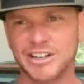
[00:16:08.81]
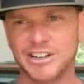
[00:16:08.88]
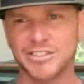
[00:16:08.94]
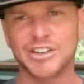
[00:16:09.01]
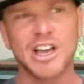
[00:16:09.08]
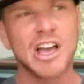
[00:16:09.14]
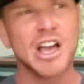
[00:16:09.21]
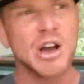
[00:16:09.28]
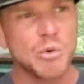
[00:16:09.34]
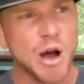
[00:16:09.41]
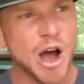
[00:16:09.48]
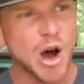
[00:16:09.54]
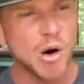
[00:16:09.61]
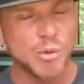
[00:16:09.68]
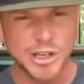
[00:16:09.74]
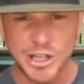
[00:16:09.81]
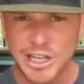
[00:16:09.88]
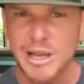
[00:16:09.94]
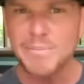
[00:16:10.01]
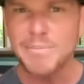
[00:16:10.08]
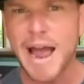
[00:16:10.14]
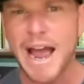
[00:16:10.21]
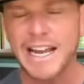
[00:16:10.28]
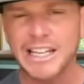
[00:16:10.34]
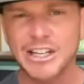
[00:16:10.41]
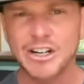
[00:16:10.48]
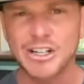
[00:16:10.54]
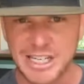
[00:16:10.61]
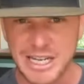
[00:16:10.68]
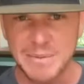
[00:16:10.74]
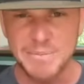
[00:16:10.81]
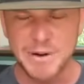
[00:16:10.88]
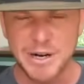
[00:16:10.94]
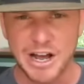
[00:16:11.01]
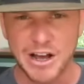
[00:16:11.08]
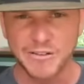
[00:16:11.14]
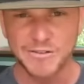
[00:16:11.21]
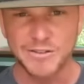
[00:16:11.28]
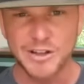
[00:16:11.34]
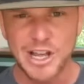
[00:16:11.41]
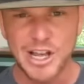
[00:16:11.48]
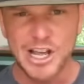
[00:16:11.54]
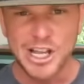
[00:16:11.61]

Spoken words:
He goes, well, when you get back in there deep enough,